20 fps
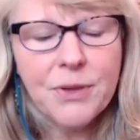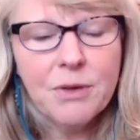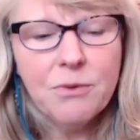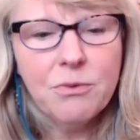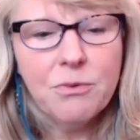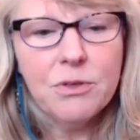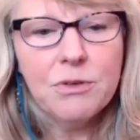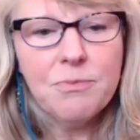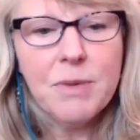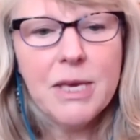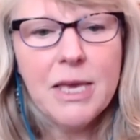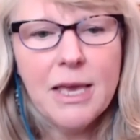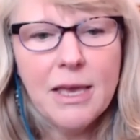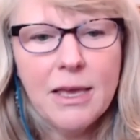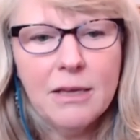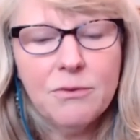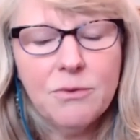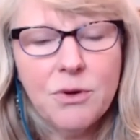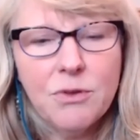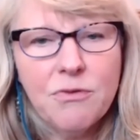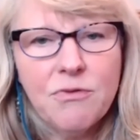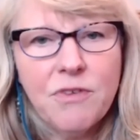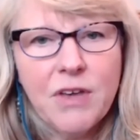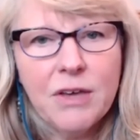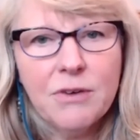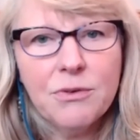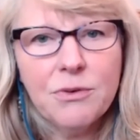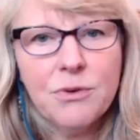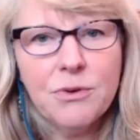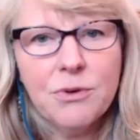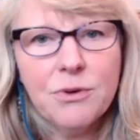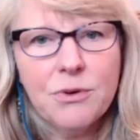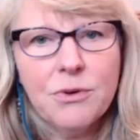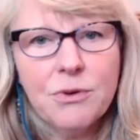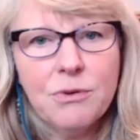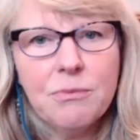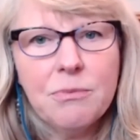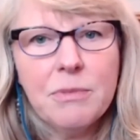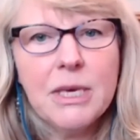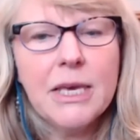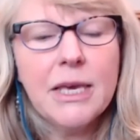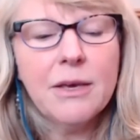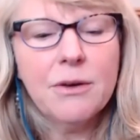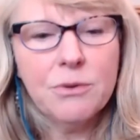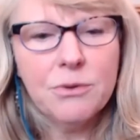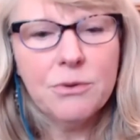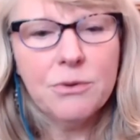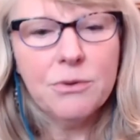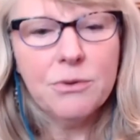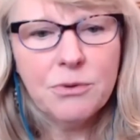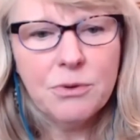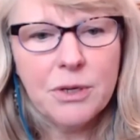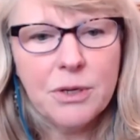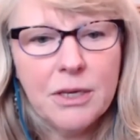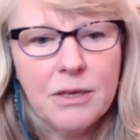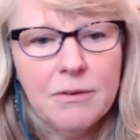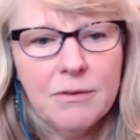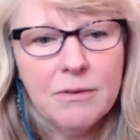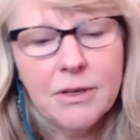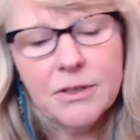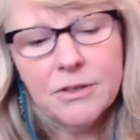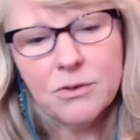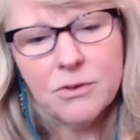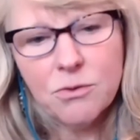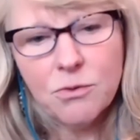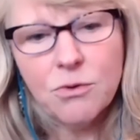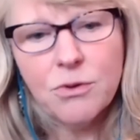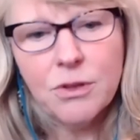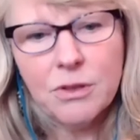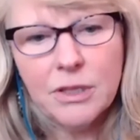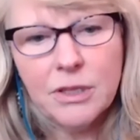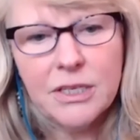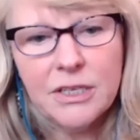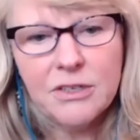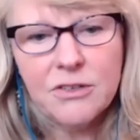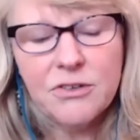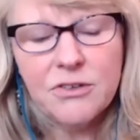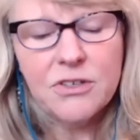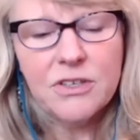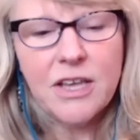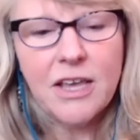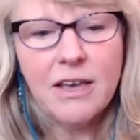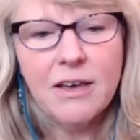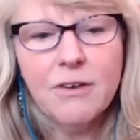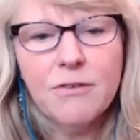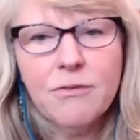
which began with founder Mikao Usui, as all the lineages have.